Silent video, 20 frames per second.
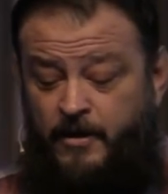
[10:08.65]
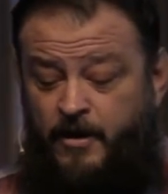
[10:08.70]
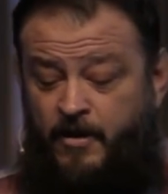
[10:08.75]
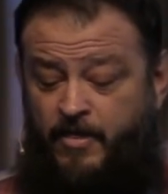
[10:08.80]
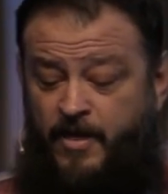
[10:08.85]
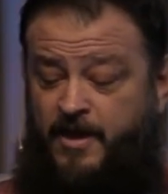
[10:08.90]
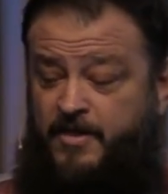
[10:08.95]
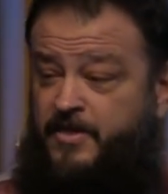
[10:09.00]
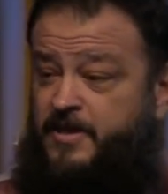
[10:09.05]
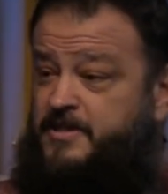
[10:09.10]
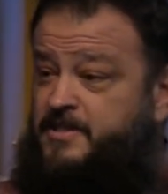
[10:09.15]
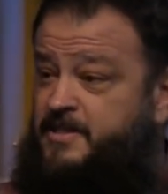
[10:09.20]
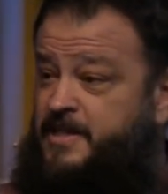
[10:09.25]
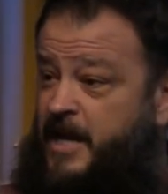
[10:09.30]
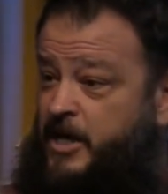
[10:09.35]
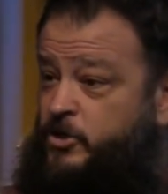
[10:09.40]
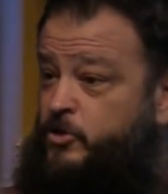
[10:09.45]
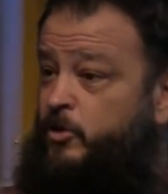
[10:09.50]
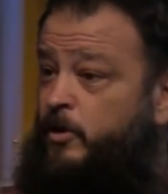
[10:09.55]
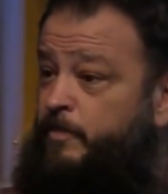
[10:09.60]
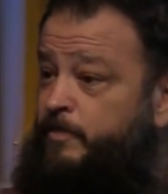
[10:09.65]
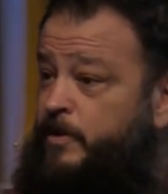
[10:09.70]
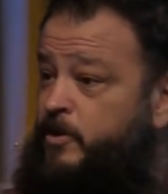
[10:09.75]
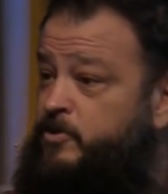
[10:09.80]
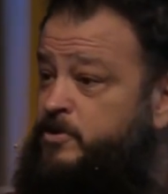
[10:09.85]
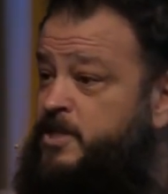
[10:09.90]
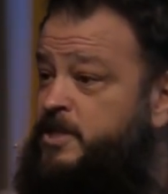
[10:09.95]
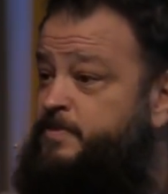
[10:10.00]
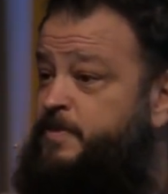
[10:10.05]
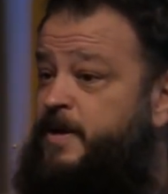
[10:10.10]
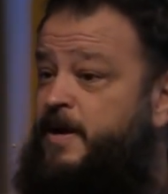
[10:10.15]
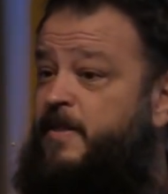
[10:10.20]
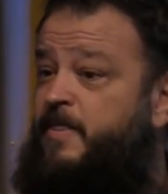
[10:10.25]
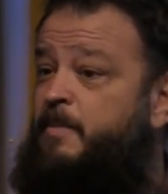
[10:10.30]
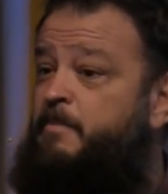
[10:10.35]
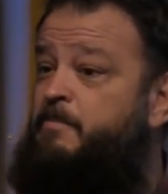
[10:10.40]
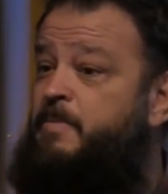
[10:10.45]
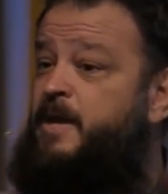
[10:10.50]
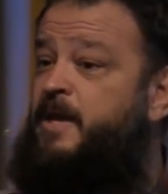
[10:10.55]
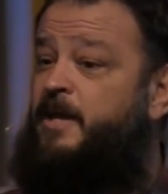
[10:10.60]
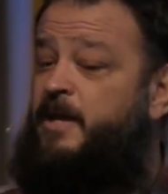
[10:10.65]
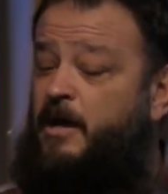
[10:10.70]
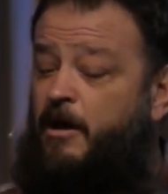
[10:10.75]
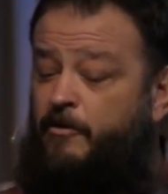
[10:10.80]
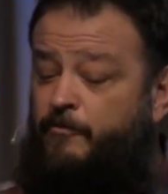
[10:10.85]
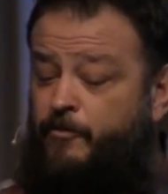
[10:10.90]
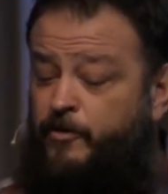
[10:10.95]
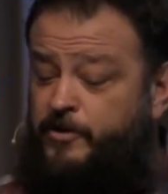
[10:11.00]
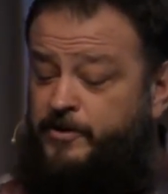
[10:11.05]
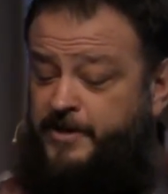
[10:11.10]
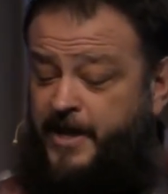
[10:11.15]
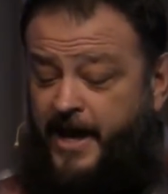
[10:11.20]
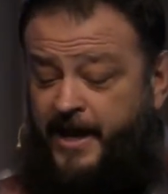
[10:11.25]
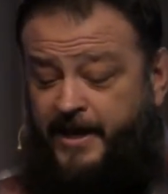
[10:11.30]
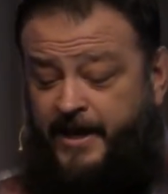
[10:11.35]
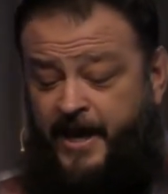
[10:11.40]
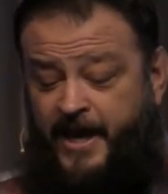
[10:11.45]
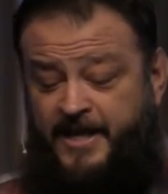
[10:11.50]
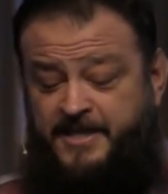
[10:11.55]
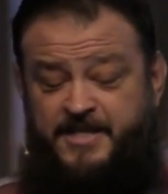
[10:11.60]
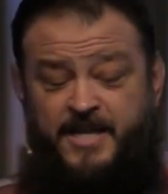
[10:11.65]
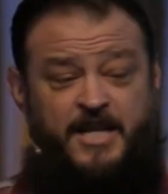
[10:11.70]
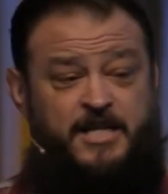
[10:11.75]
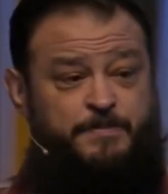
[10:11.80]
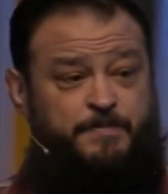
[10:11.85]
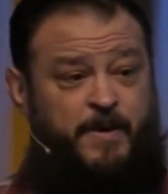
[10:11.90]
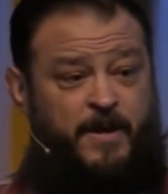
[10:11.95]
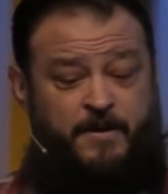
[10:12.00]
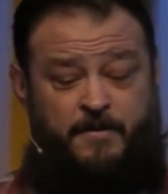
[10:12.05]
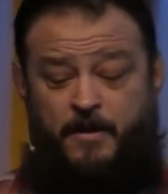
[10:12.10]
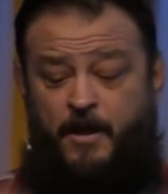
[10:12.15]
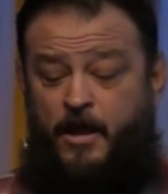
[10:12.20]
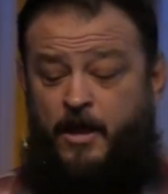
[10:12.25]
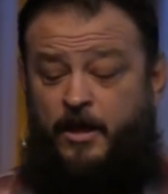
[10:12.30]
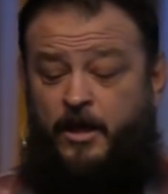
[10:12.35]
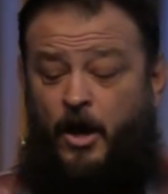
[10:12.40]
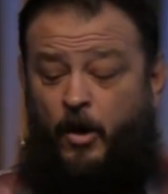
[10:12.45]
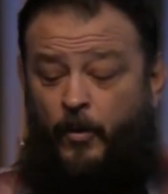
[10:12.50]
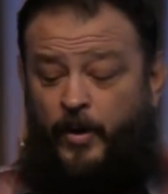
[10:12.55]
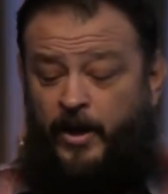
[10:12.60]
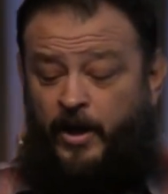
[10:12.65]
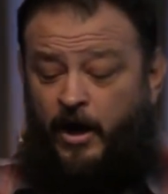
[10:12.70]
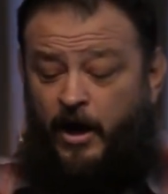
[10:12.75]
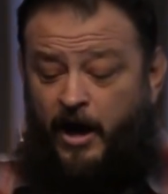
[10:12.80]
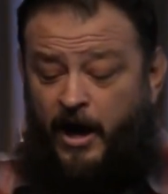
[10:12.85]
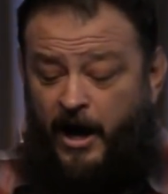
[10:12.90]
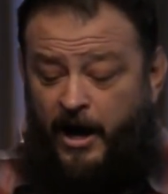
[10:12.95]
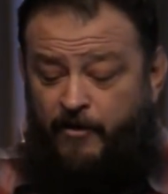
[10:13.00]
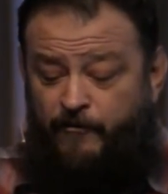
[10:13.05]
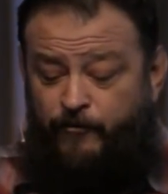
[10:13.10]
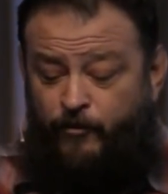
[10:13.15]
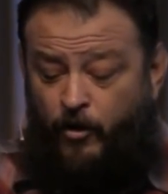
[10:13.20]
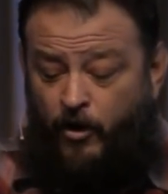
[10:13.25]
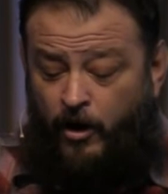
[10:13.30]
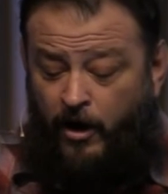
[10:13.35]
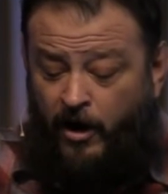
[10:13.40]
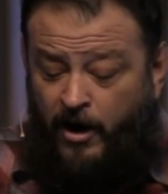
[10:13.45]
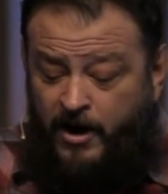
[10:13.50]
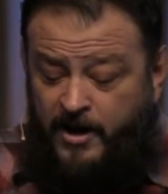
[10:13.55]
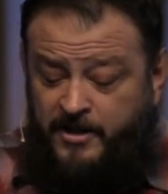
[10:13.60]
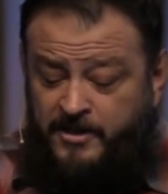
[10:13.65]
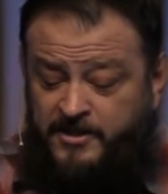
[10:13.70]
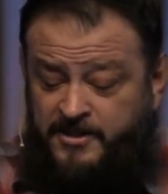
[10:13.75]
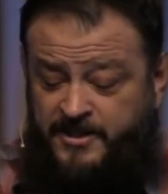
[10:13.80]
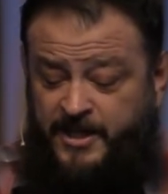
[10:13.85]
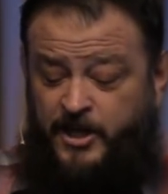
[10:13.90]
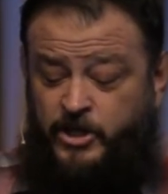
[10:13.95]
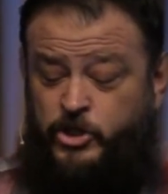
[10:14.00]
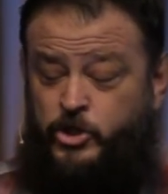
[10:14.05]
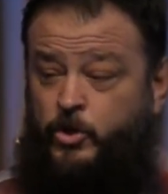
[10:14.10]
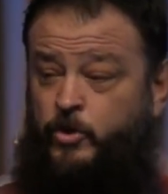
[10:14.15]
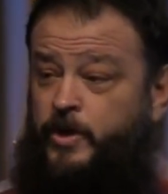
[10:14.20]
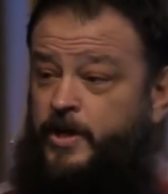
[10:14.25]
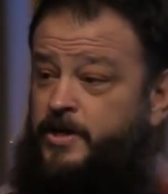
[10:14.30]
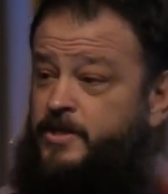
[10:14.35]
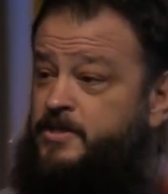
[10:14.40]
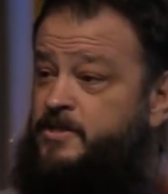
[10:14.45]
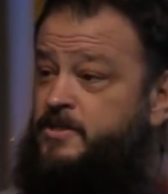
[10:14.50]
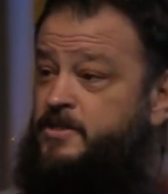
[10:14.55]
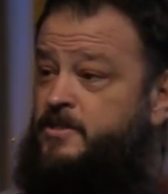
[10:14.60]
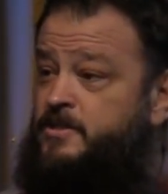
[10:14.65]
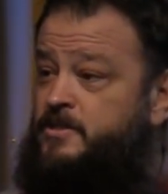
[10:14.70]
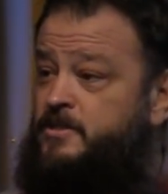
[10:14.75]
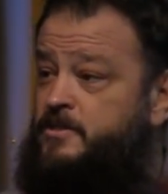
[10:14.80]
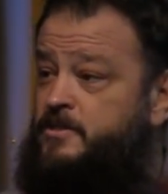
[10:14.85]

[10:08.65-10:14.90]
This sexual abuse has been on the media for decades, and it's been going on for centuries.